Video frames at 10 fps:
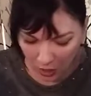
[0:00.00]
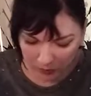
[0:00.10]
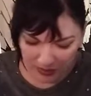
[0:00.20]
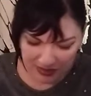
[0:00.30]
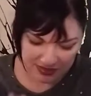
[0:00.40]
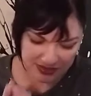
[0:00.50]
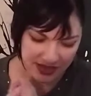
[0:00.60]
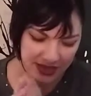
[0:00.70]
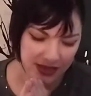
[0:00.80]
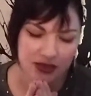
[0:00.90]
is
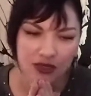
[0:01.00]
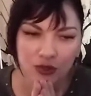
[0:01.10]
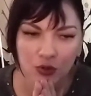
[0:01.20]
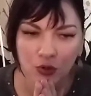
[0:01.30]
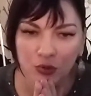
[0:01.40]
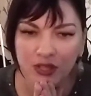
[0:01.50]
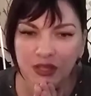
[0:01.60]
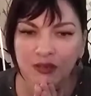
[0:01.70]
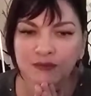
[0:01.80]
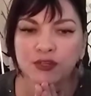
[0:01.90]
that, you know,
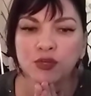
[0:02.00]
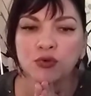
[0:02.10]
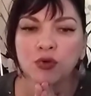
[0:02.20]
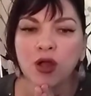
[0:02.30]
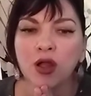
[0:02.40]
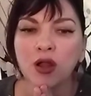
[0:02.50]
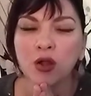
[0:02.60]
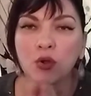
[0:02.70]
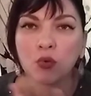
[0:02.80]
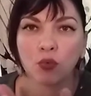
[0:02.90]
if you are